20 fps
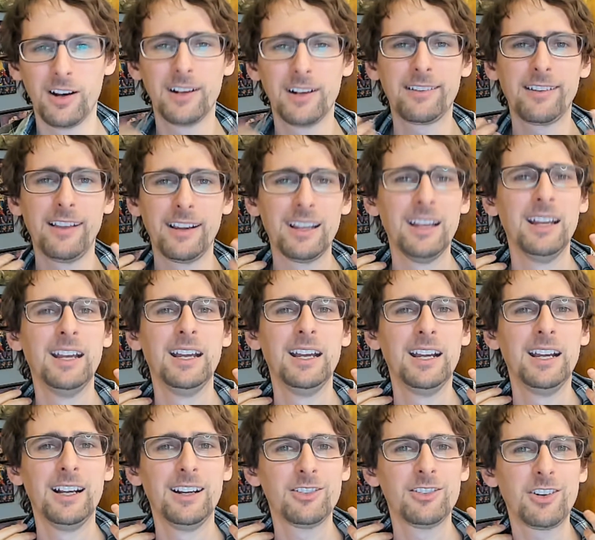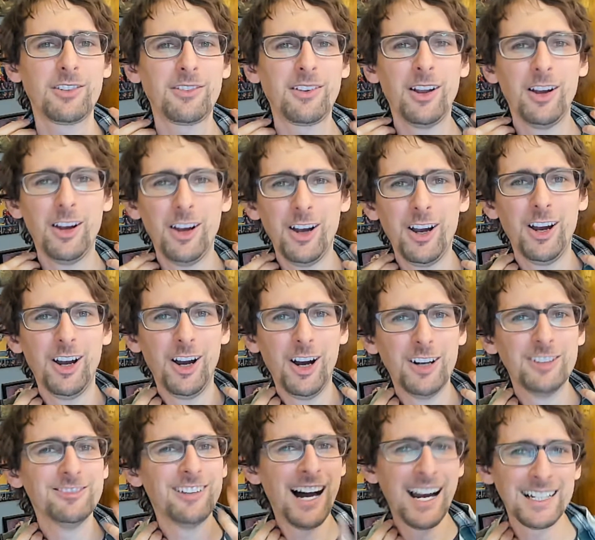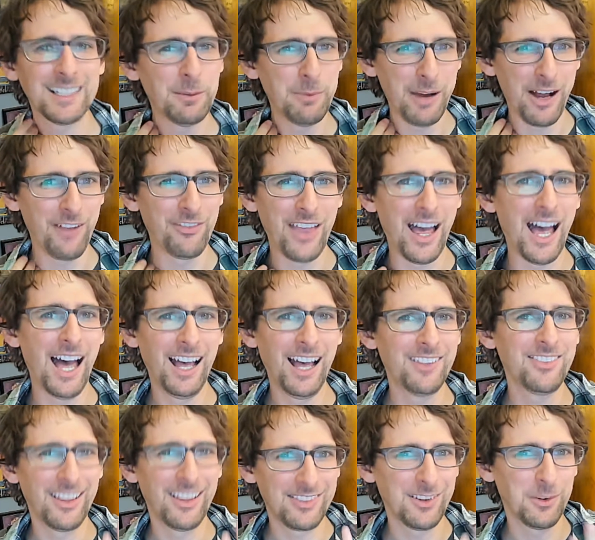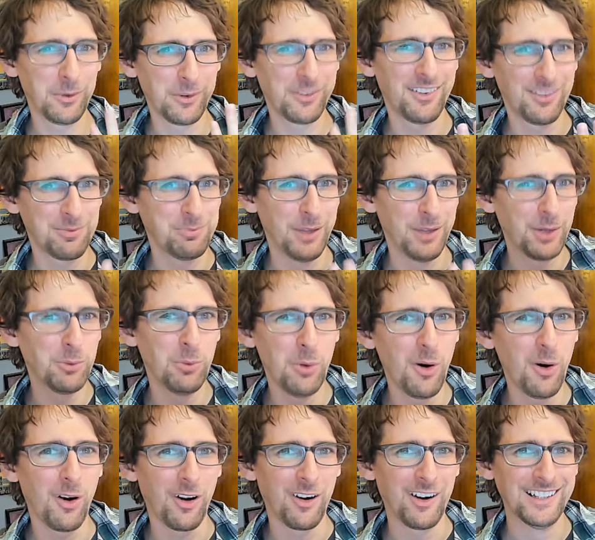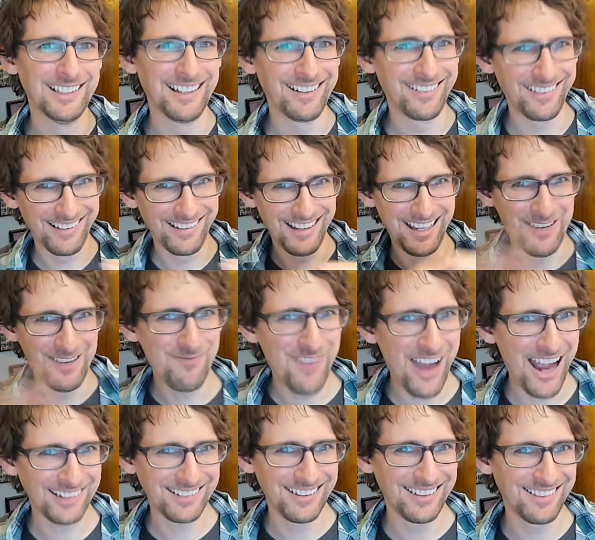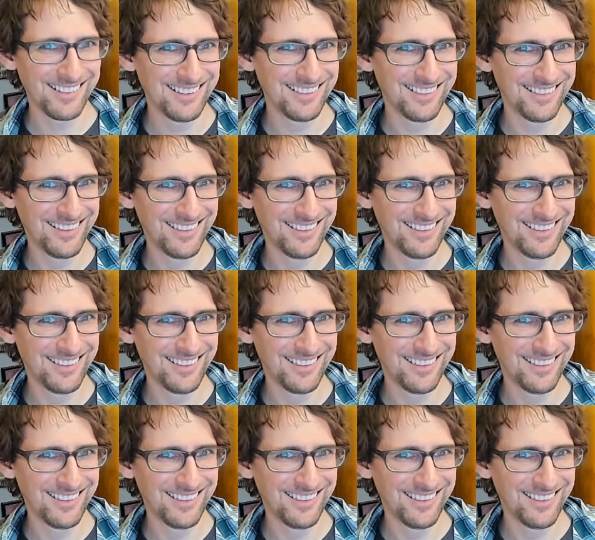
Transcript: It's like just a line about that there was this big war and it's impacted